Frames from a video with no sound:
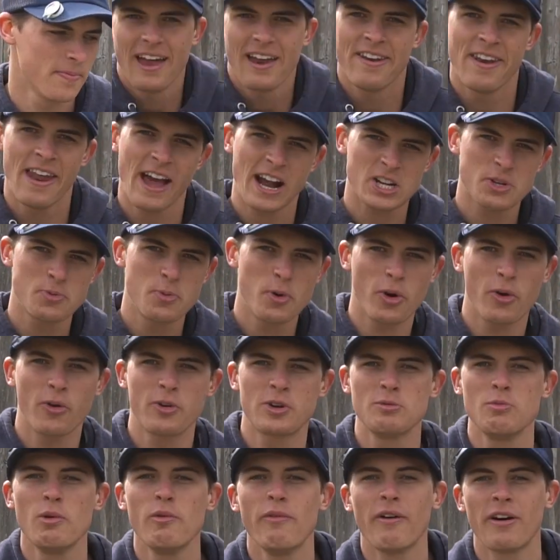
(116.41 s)
Next, we're going
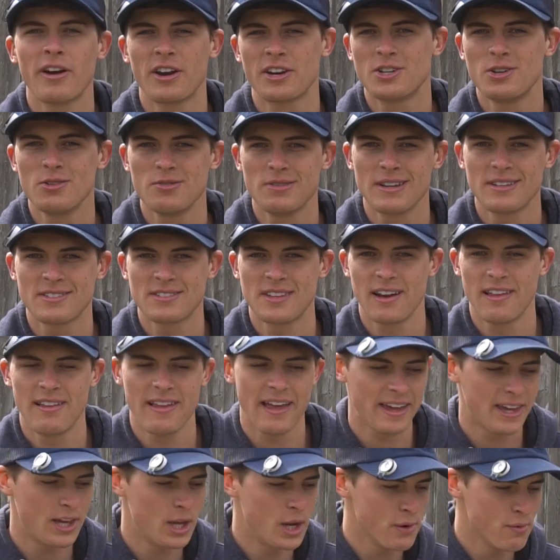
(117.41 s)
to move on to two things that I
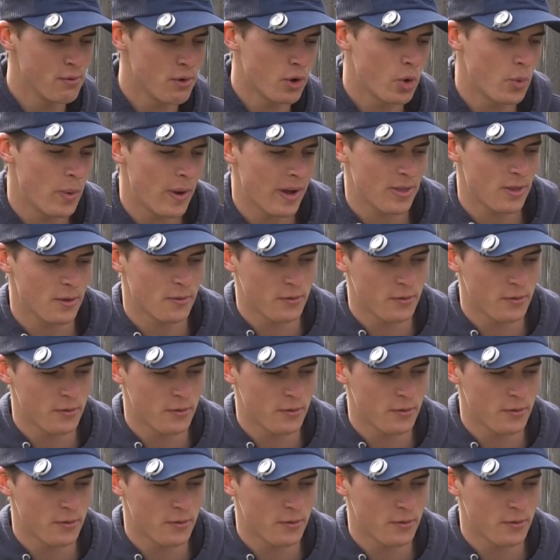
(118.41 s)
like here real quick.